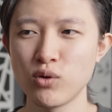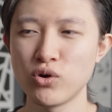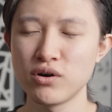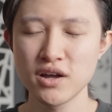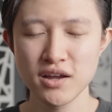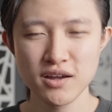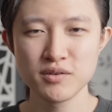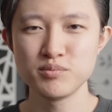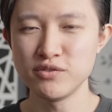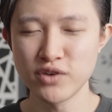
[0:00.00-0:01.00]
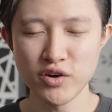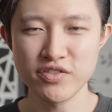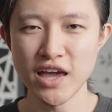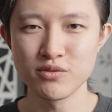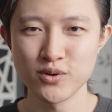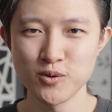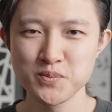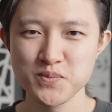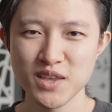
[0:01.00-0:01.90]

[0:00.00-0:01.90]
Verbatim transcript: will be very thankful.